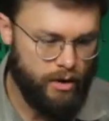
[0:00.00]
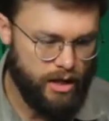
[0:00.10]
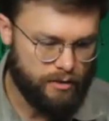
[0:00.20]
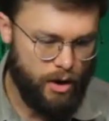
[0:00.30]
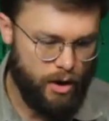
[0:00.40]
It
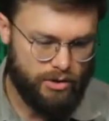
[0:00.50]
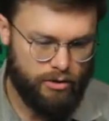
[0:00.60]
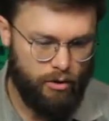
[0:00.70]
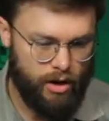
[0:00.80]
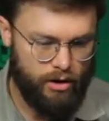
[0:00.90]
is posted
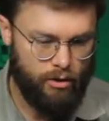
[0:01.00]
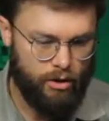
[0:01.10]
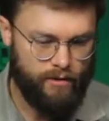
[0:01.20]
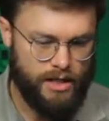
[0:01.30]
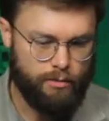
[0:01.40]
on our
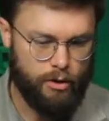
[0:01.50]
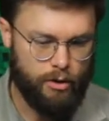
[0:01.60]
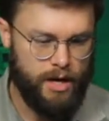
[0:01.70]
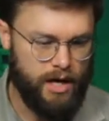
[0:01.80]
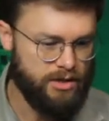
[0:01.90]
Facebook
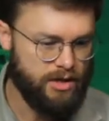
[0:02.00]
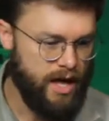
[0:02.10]
page.